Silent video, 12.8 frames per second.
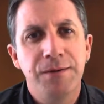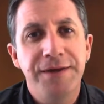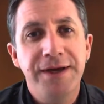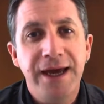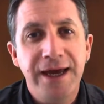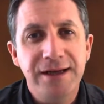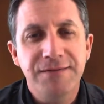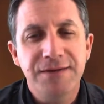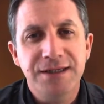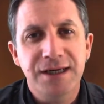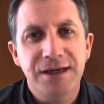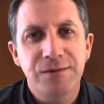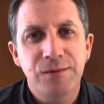With the end of the
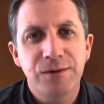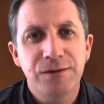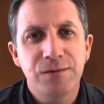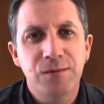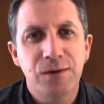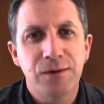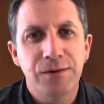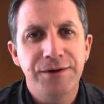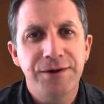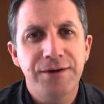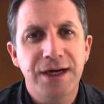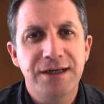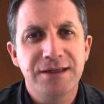Second World War,
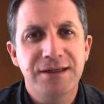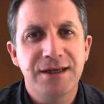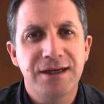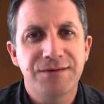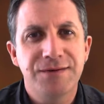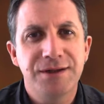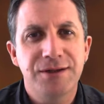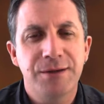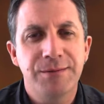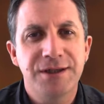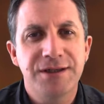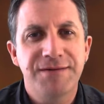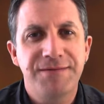the UK's industrial
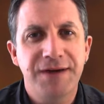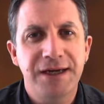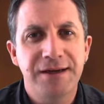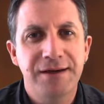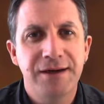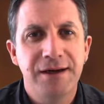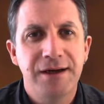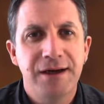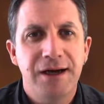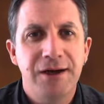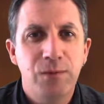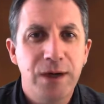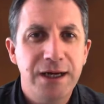dominance faded,
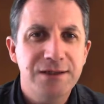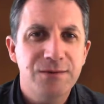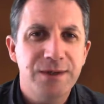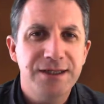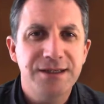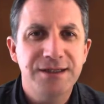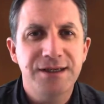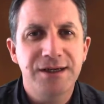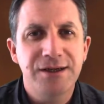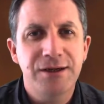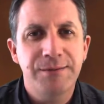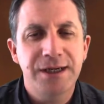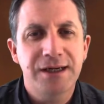and Wales went into
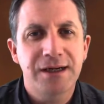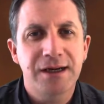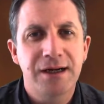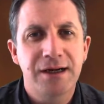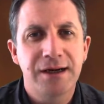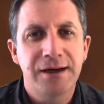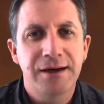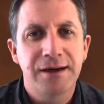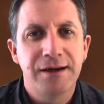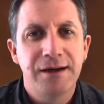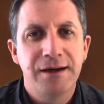economic decline.